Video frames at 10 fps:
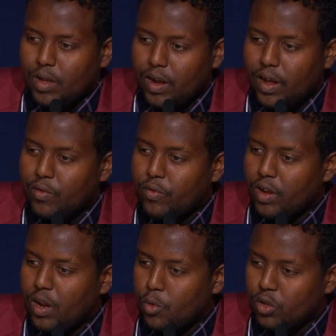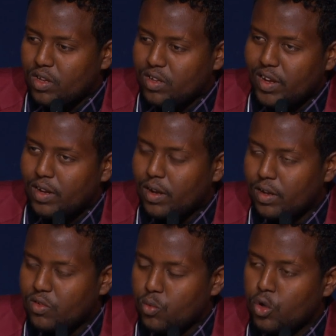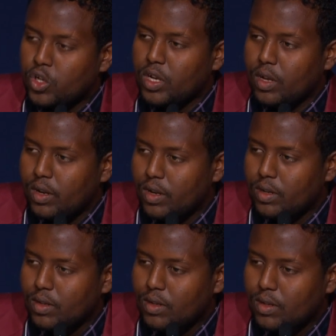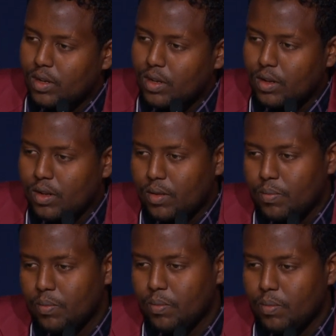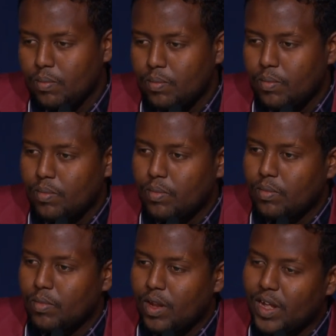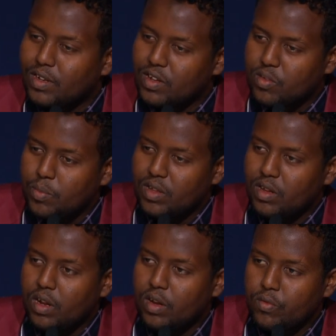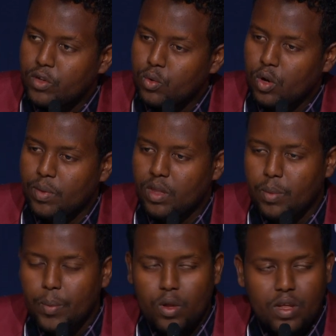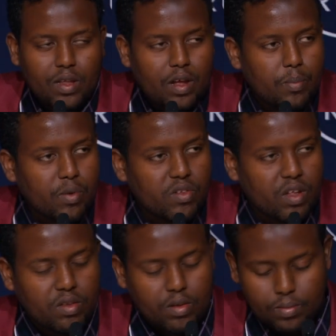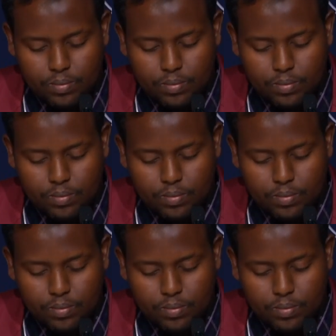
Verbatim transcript: And I feel I'm on the sidelines watching in, and not just me as an individual, but the people that I represent.